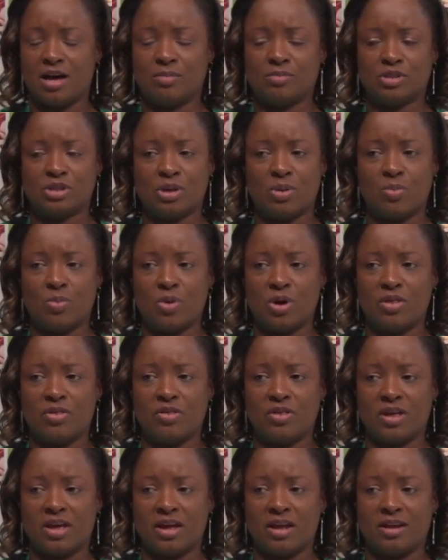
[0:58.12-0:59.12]
someone
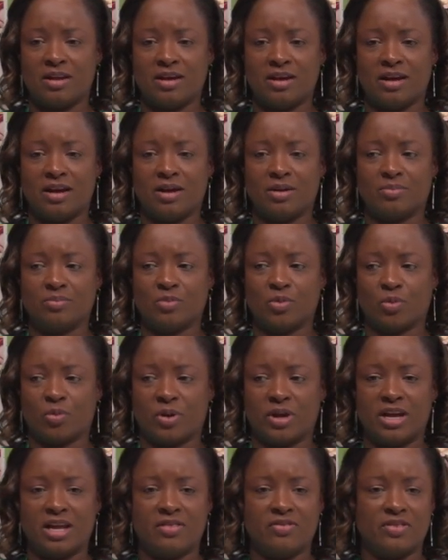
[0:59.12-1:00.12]
that
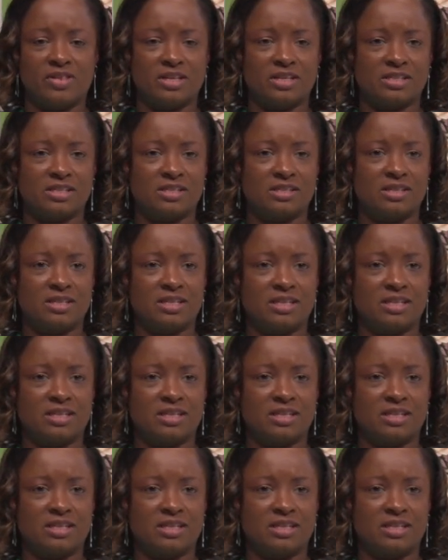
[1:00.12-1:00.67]
ran this